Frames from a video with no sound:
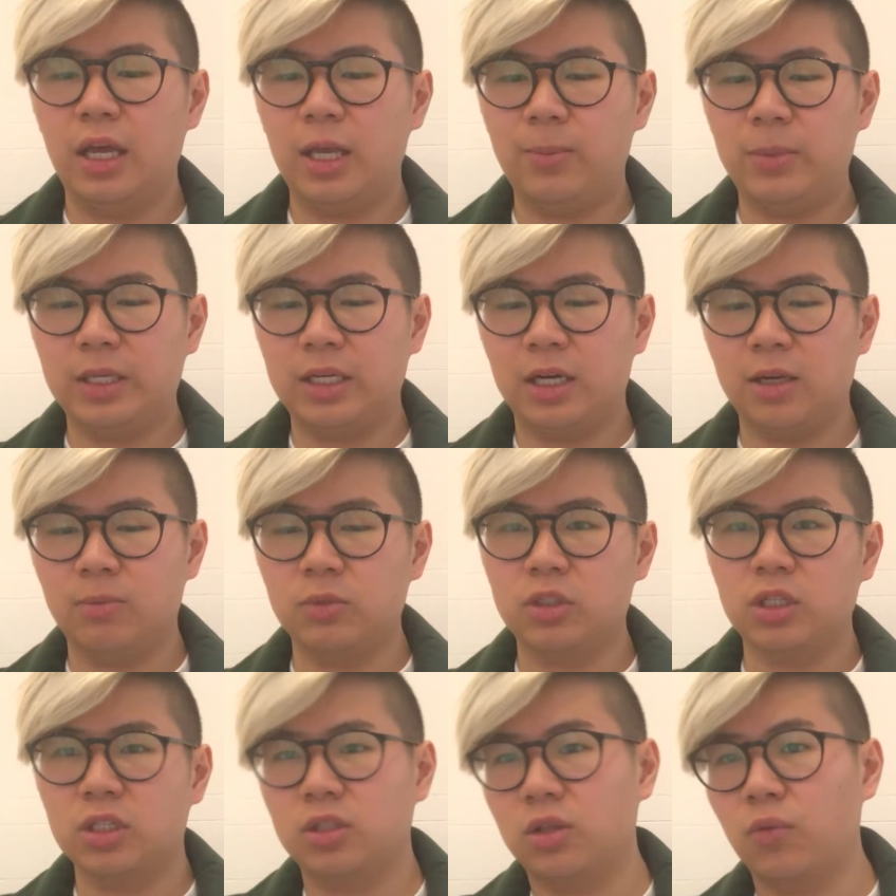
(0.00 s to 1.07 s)
it becomes
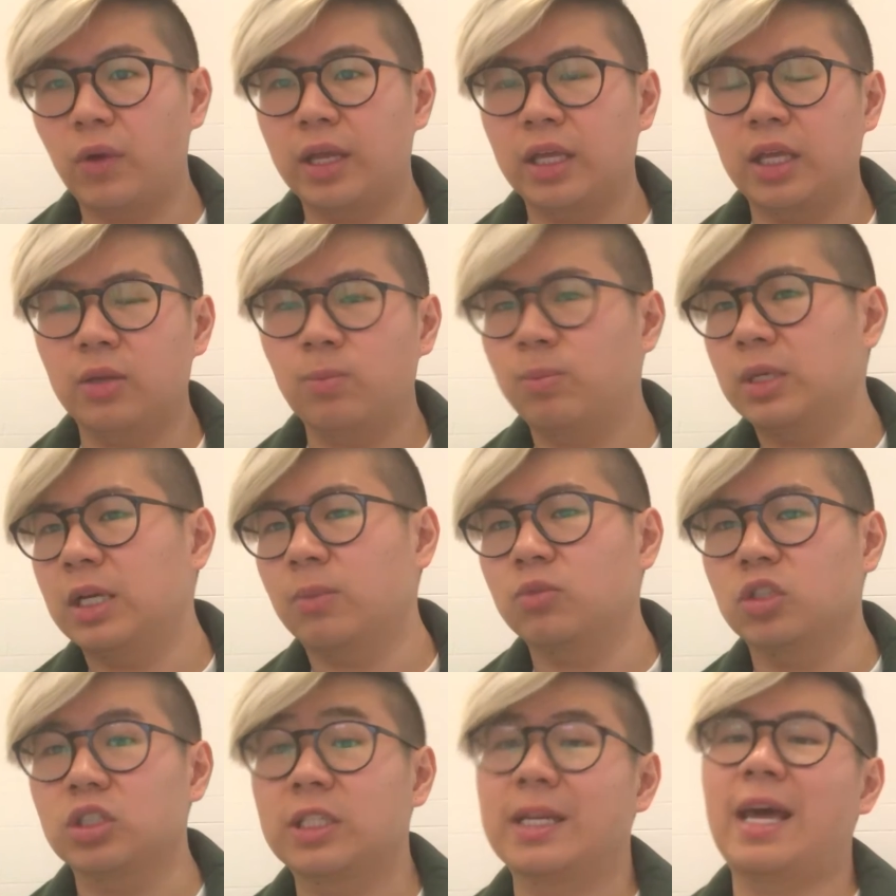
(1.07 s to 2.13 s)
just
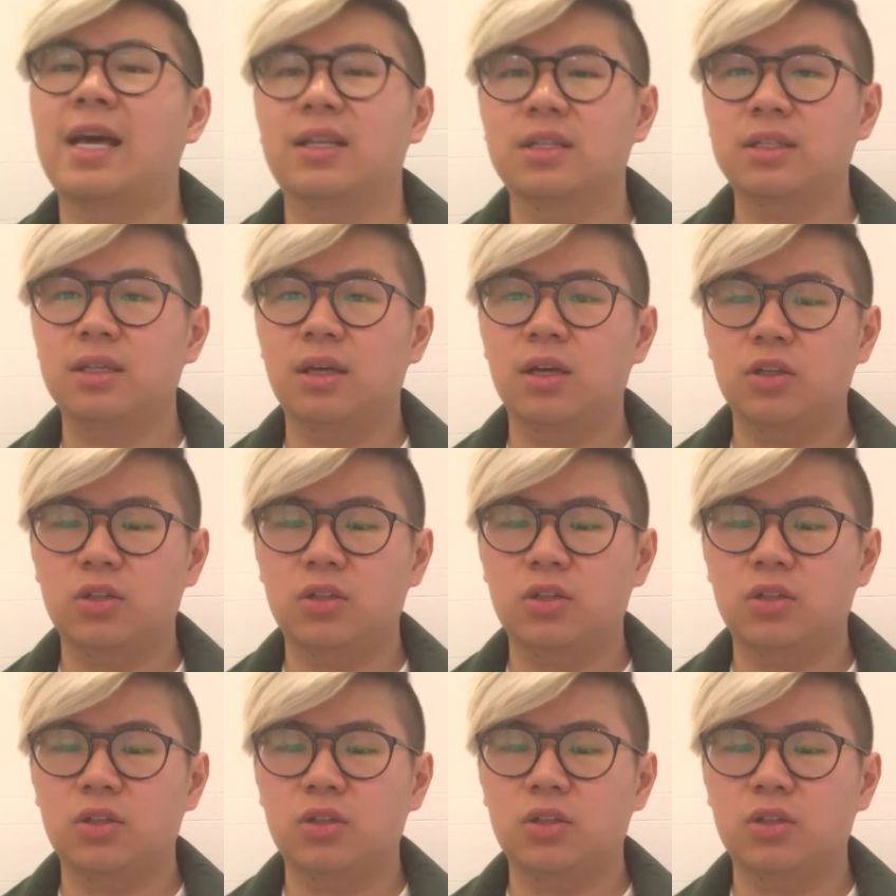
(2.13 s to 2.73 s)
an S.